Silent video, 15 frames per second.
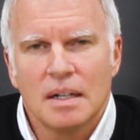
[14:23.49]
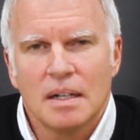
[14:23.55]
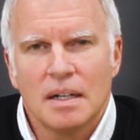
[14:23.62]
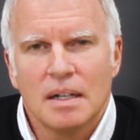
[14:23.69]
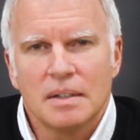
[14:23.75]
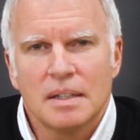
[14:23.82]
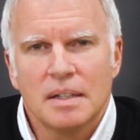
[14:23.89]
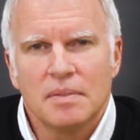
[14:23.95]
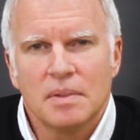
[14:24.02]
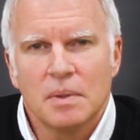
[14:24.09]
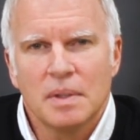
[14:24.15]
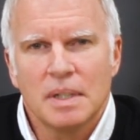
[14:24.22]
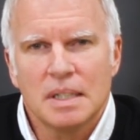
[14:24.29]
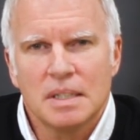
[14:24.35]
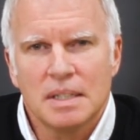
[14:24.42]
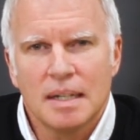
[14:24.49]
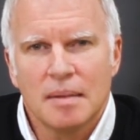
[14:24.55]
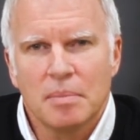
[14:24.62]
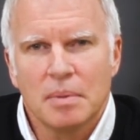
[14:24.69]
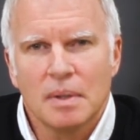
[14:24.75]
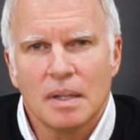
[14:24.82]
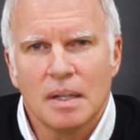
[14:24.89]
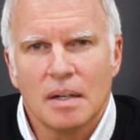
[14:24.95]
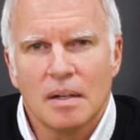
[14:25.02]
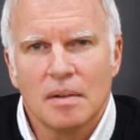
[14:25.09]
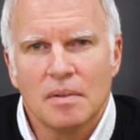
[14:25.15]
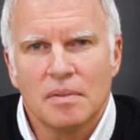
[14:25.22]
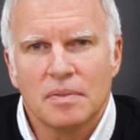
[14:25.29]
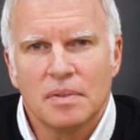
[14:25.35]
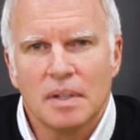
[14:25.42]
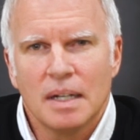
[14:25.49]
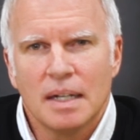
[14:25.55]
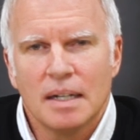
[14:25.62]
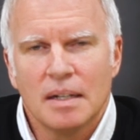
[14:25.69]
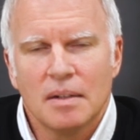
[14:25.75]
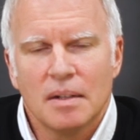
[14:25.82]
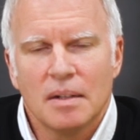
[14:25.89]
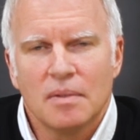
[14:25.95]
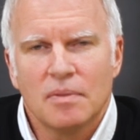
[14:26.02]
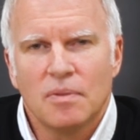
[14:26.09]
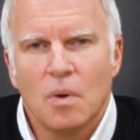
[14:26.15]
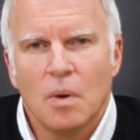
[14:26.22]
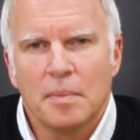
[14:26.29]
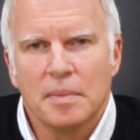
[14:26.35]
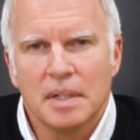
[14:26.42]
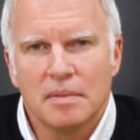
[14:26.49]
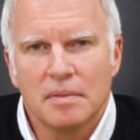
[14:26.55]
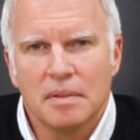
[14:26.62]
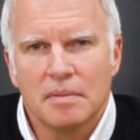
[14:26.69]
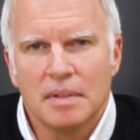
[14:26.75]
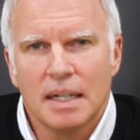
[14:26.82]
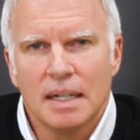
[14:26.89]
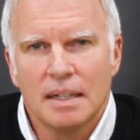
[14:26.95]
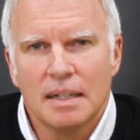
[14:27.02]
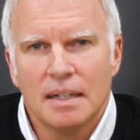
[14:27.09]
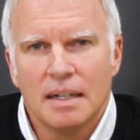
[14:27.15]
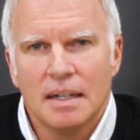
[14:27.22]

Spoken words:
I'll give you an example of a formative event.